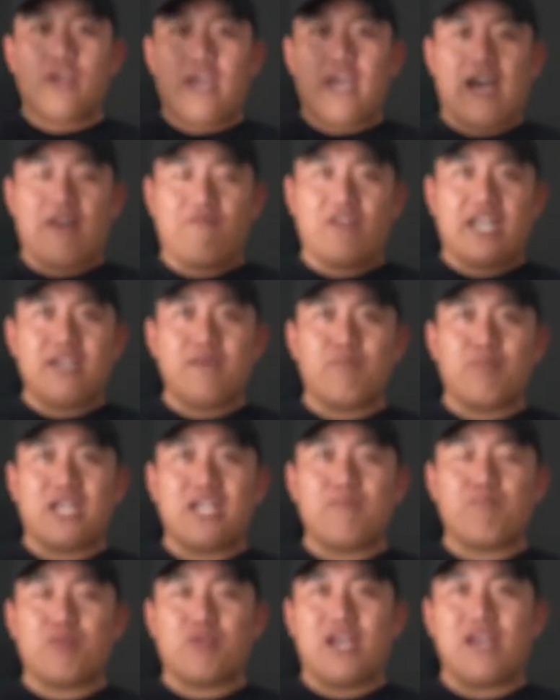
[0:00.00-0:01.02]
have
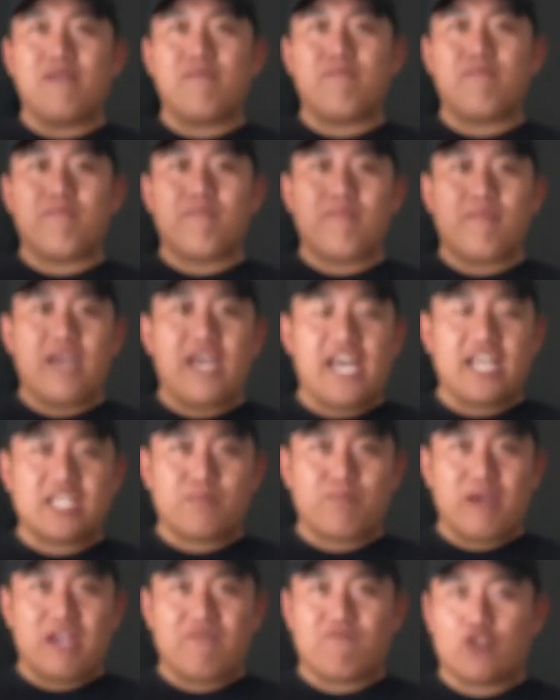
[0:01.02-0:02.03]
anybody played
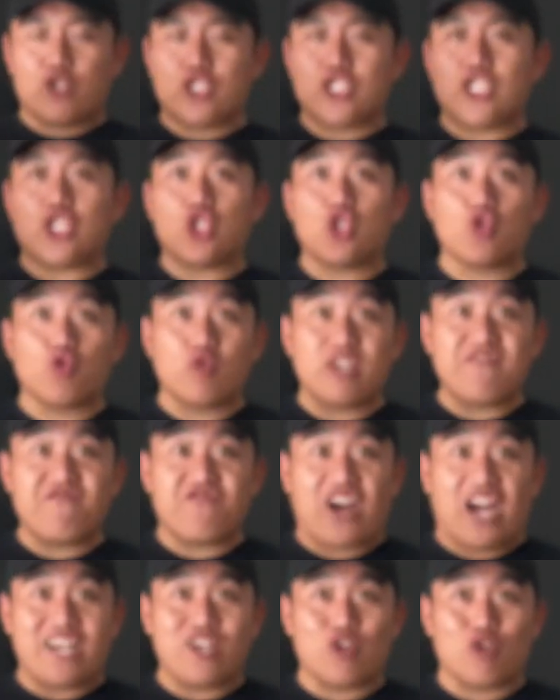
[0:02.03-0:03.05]
X-Men versus Street
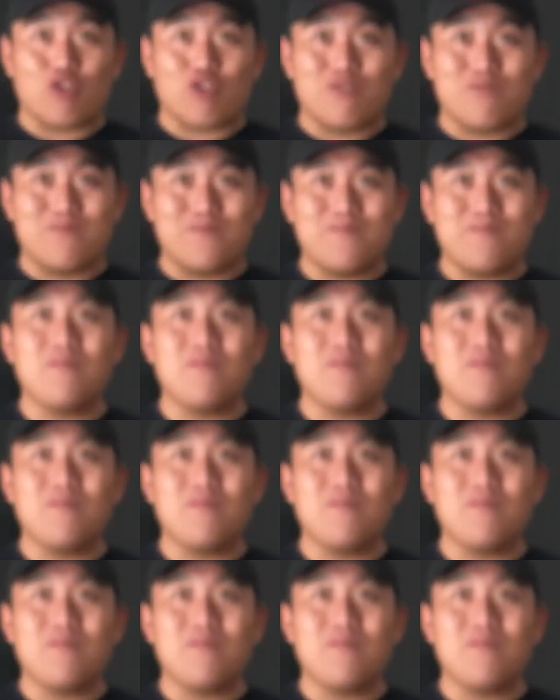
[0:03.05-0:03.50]
Fighter?